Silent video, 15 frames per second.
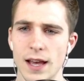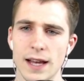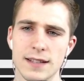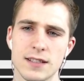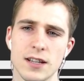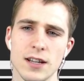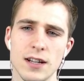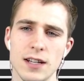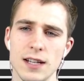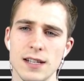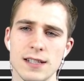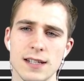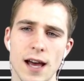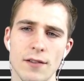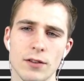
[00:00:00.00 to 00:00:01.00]
It's going to
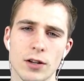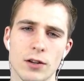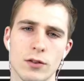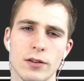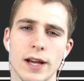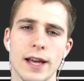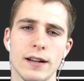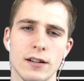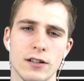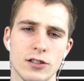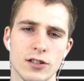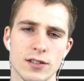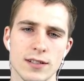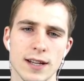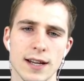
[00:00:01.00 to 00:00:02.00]
need to have a creator
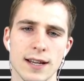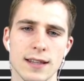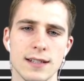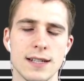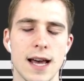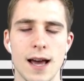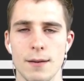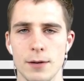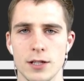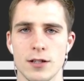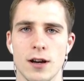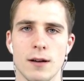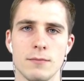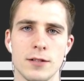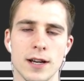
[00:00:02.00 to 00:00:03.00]
just like the damage
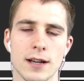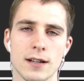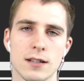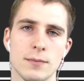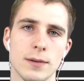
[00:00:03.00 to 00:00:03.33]
object